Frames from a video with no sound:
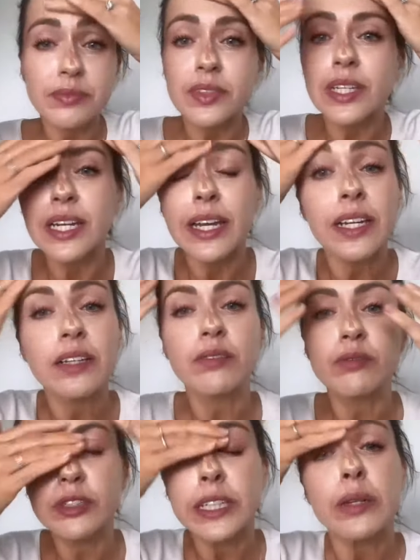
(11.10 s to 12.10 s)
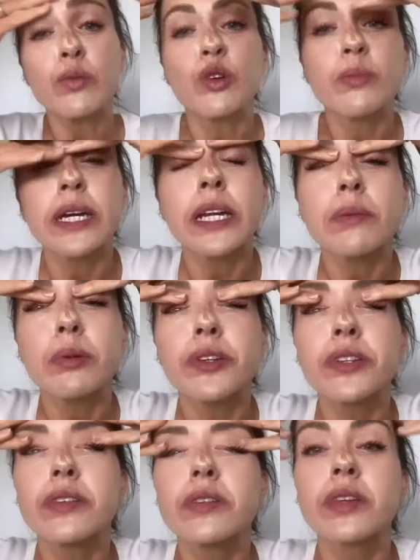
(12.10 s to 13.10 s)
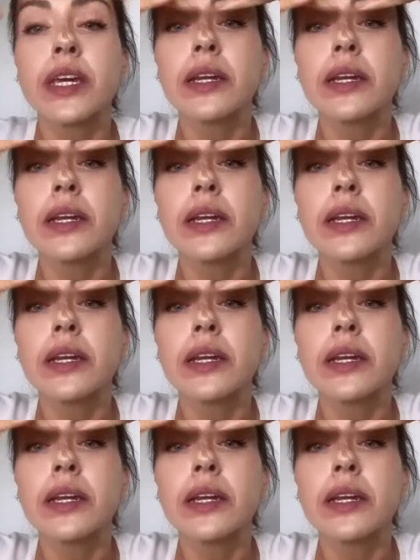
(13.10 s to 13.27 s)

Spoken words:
like really warming it up onto the skin,